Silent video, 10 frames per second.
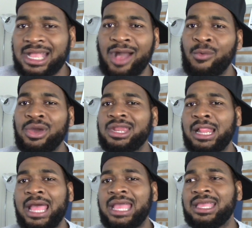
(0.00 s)
Like, I
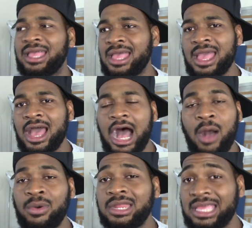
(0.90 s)

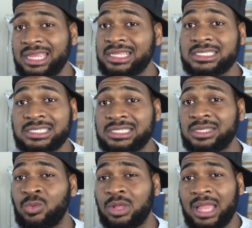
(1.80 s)
want to end this season with,